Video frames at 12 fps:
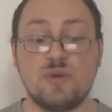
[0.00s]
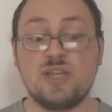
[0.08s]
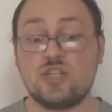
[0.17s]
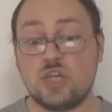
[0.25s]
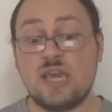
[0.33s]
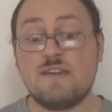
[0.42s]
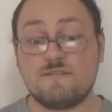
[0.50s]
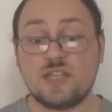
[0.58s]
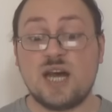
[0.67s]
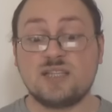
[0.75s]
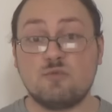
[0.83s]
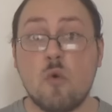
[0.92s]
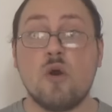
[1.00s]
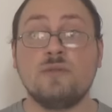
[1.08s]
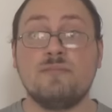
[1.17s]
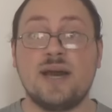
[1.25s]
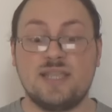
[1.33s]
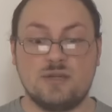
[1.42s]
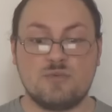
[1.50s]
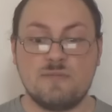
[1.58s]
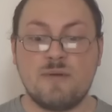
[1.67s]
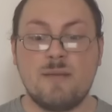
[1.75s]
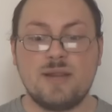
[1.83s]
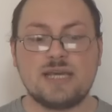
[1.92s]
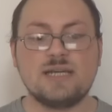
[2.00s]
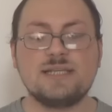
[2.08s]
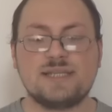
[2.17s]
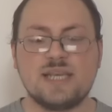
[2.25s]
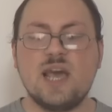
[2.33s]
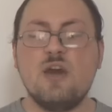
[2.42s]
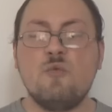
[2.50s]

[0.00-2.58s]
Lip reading: which, if not won by the Republicans,